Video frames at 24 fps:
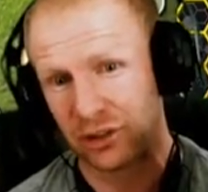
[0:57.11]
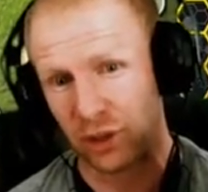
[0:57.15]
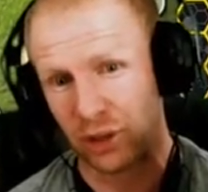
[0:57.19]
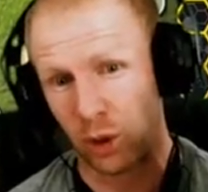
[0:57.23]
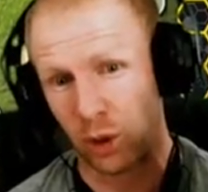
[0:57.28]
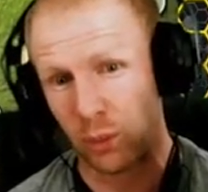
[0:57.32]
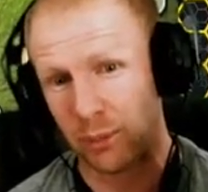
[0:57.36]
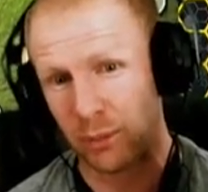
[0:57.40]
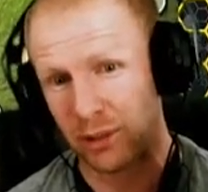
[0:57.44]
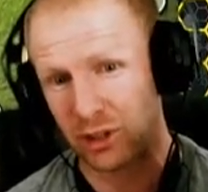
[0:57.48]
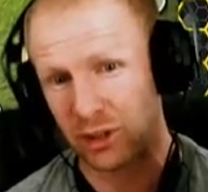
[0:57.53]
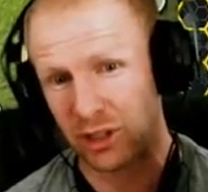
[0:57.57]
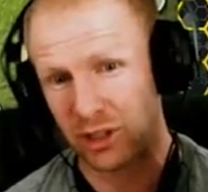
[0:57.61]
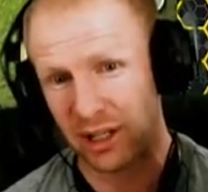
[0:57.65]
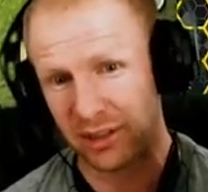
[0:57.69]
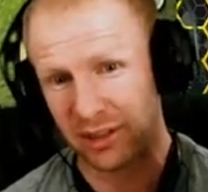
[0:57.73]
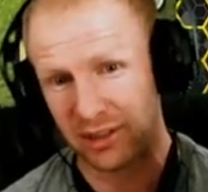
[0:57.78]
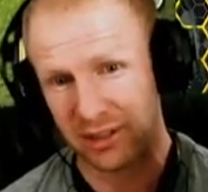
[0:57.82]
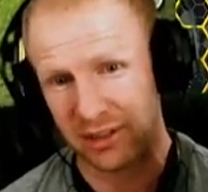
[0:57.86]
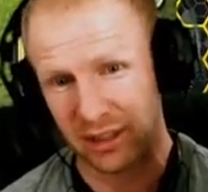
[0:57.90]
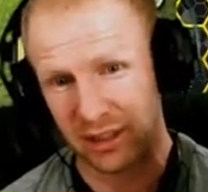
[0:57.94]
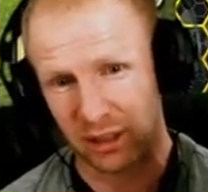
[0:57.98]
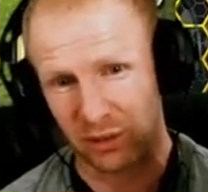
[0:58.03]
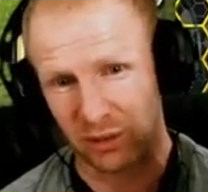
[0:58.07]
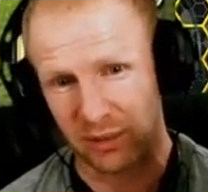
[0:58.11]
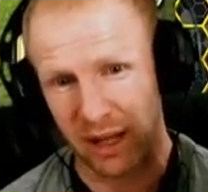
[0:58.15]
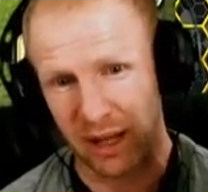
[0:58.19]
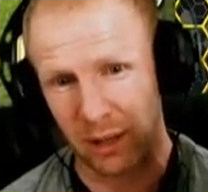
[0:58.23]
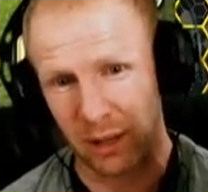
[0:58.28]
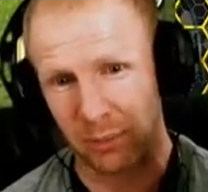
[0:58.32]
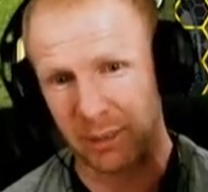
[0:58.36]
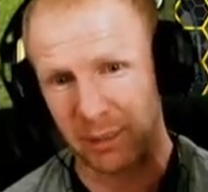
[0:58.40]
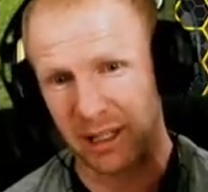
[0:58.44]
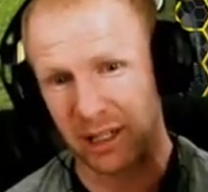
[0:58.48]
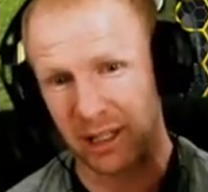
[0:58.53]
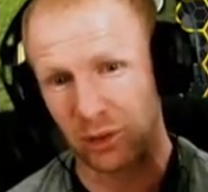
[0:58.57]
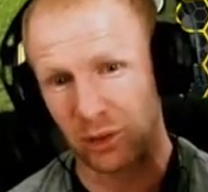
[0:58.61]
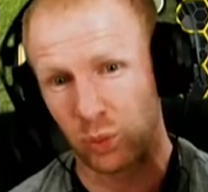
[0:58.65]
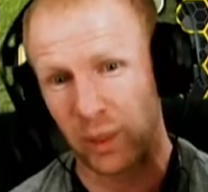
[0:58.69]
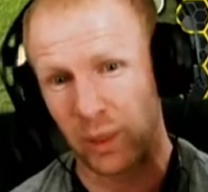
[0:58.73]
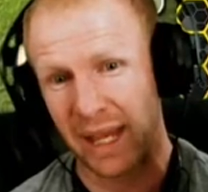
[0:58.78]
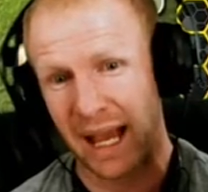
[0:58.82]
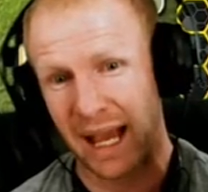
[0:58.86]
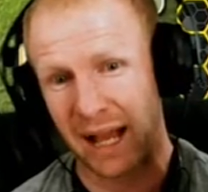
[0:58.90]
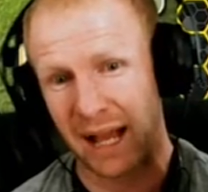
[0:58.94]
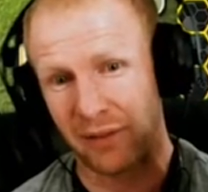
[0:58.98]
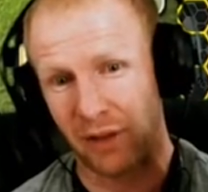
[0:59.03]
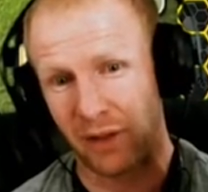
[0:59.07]
So make sure you guys stick around because
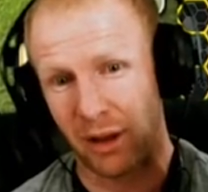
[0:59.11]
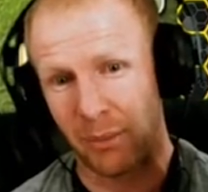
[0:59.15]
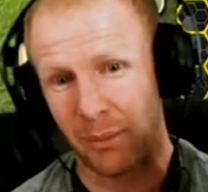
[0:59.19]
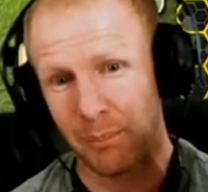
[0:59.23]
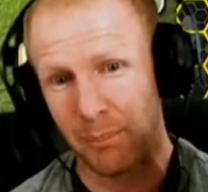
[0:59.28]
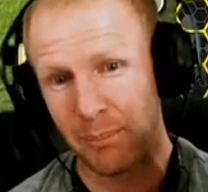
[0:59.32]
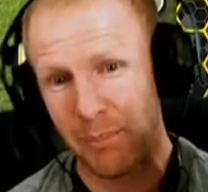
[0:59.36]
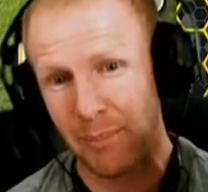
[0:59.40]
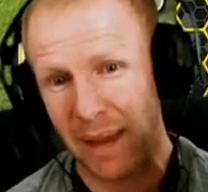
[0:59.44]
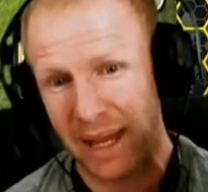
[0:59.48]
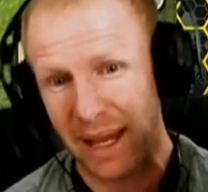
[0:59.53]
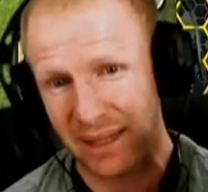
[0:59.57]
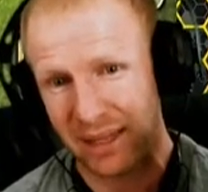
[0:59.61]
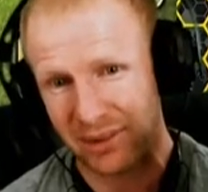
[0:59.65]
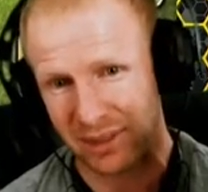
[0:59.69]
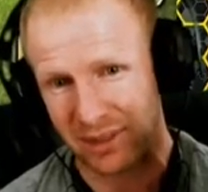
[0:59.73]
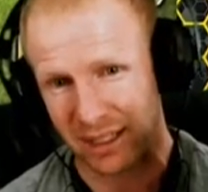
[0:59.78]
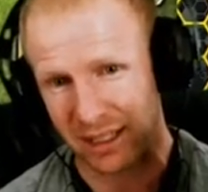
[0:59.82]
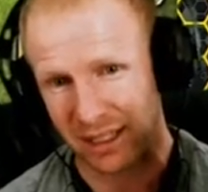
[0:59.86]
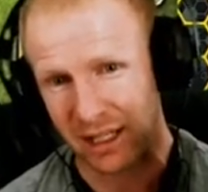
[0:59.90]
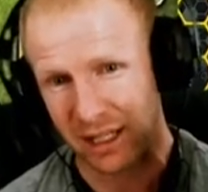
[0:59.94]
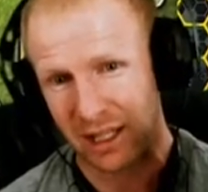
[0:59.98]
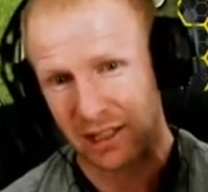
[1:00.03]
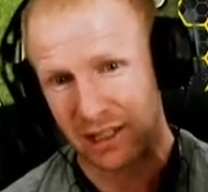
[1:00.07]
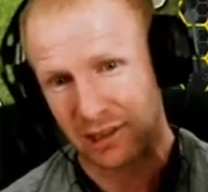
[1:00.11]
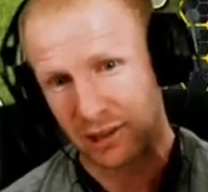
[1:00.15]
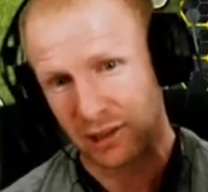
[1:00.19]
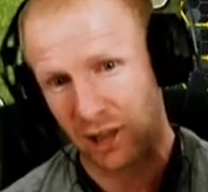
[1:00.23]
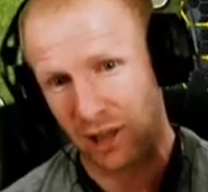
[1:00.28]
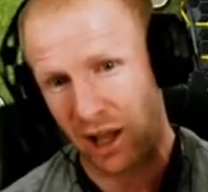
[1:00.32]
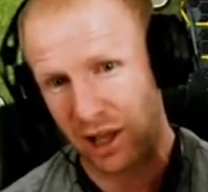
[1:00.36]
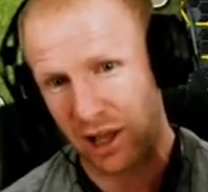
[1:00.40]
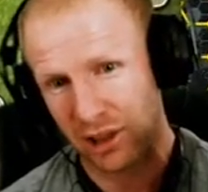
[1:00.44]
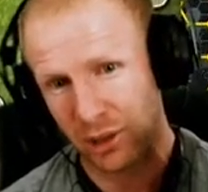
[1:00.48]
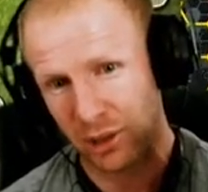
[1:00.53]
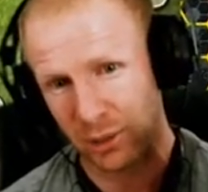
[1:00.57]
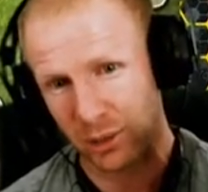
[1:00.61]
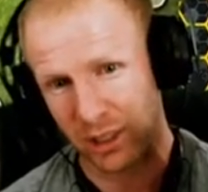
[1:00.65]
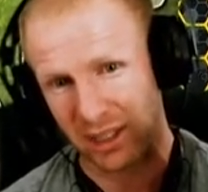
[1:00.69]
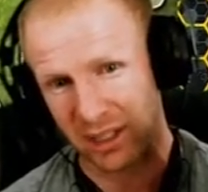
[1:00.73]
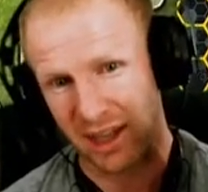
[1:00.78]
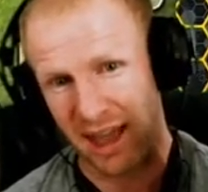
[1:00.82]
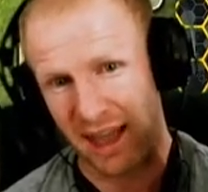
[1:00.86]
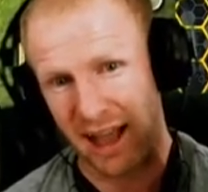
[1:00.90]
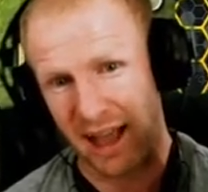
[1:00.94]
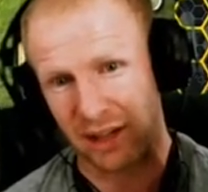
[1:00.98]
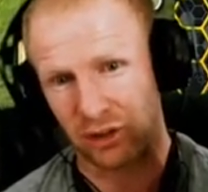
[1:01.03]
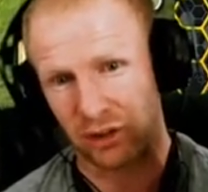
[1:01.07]
we have amazing Laloon
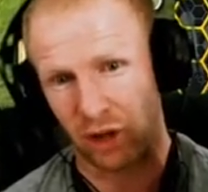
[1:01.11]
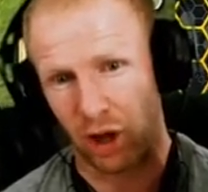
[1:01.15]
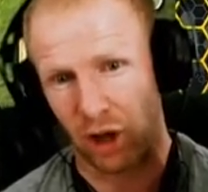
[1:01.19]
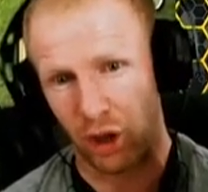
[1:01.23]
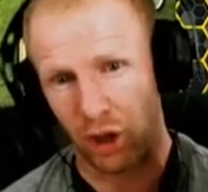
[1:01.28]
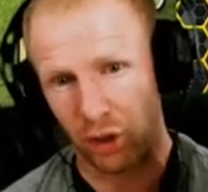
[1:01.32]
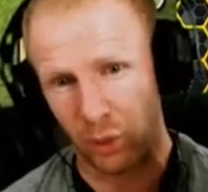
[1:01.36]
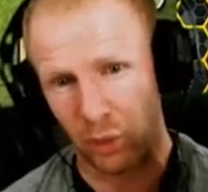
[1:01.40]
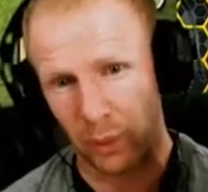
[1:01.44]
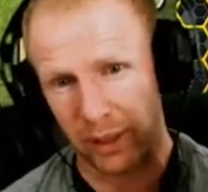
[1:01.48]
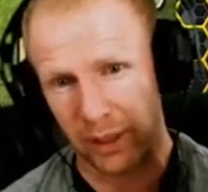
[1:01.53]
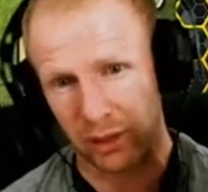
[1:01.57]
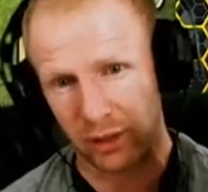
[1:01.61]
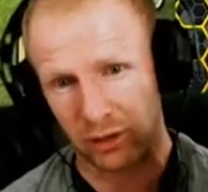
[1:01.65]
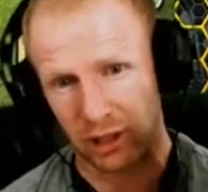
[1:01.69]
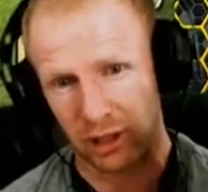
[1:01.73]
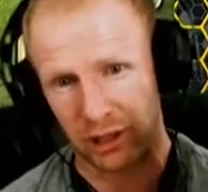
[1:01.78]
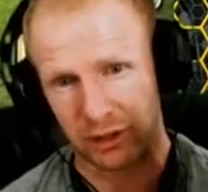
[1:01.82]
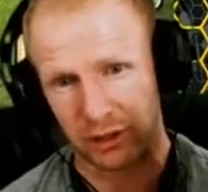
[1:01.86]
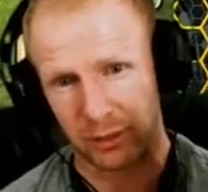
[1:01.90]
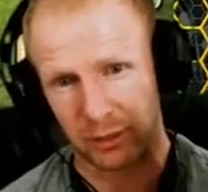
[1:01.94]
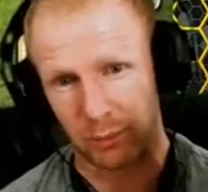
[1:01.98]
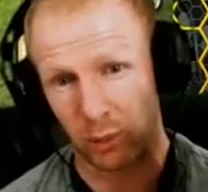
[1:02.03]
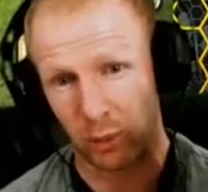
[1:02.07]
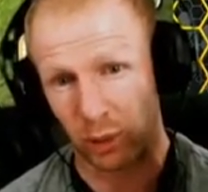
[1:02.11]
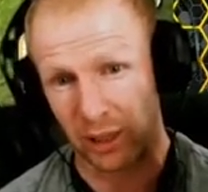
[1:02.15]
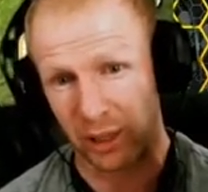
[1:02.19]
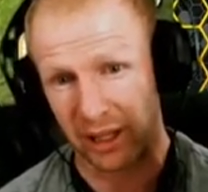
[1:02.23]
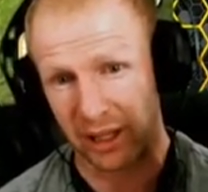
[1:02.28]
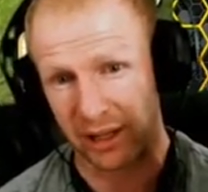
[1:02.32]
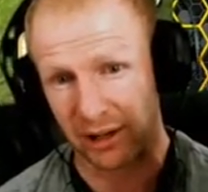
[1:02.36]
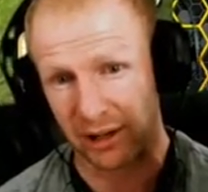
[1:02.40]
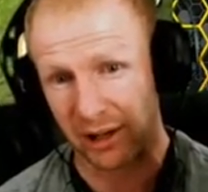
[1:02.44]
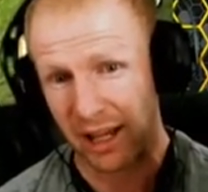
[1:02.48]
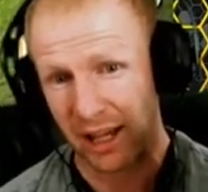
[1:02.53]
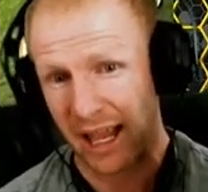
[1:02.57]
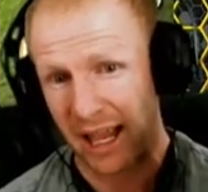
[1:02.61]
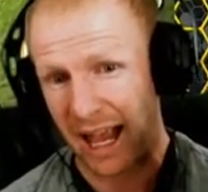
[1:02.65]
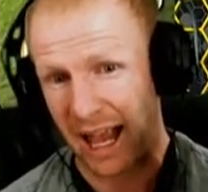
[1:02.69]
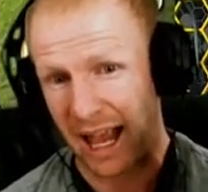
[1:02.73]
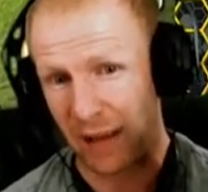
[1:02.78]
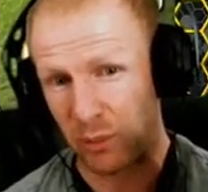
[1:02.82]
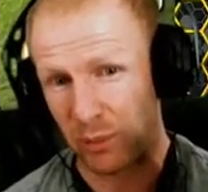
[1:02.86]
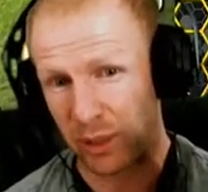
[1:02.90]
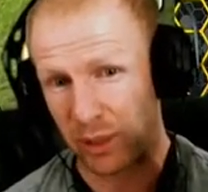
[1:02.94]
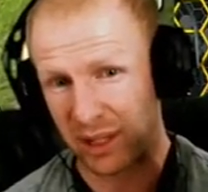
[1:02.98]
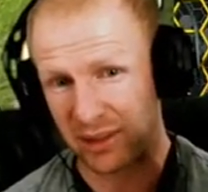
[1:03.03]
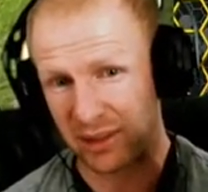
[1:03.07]
attacks all the way across the board here,
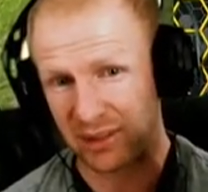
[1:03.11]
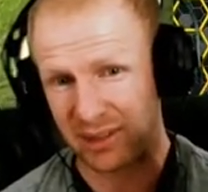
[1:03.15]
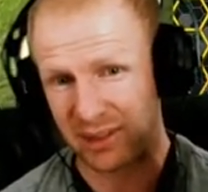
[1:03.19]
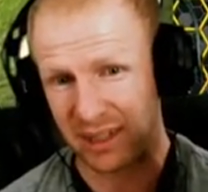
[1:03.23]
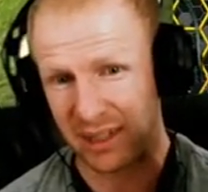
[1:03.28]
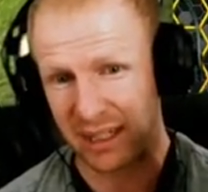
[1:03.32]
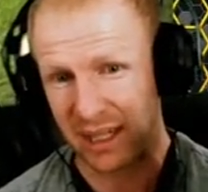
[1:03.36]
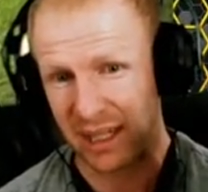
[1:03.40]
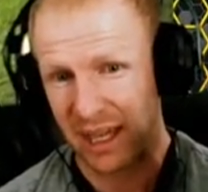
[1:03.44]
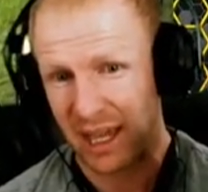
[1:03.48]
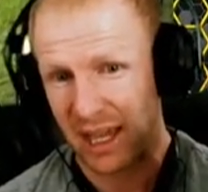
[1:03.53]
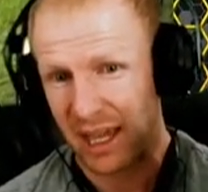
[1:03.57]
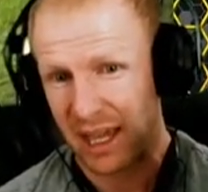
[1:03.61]
and we can see